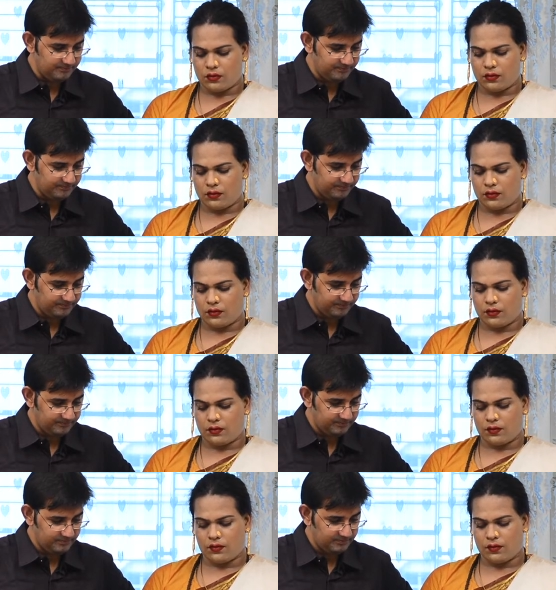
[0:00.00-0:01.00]

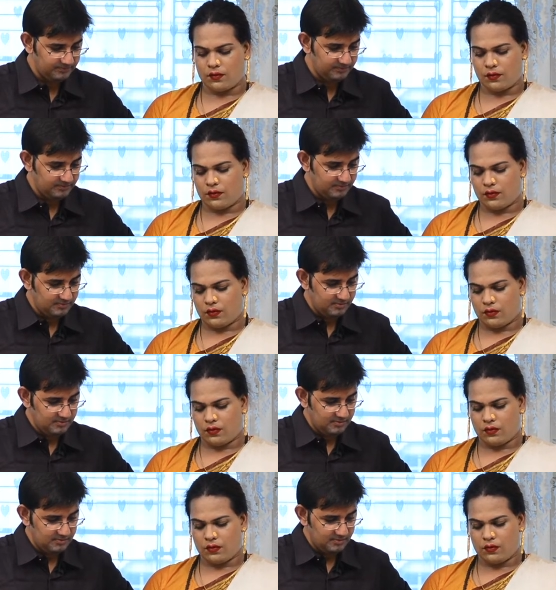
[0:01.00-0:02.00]

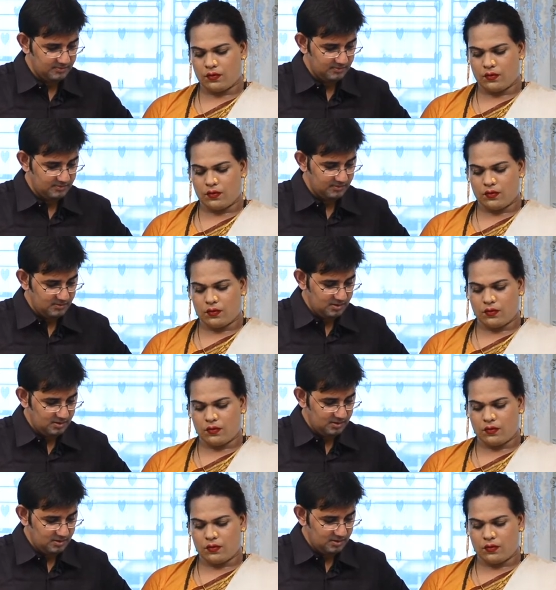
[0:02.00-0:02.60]
[no speech]